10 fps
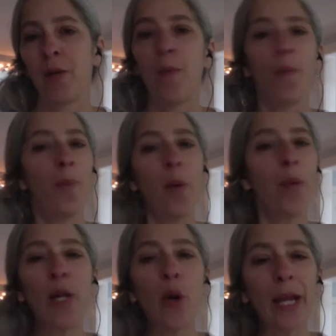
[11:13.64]
but we
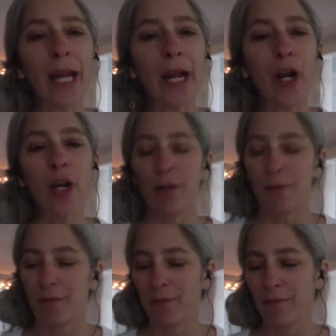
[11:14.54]
don't care,
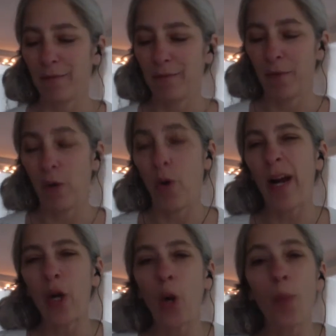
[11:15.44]
or
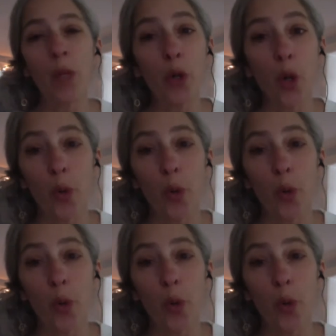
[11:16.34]
I hope you don't.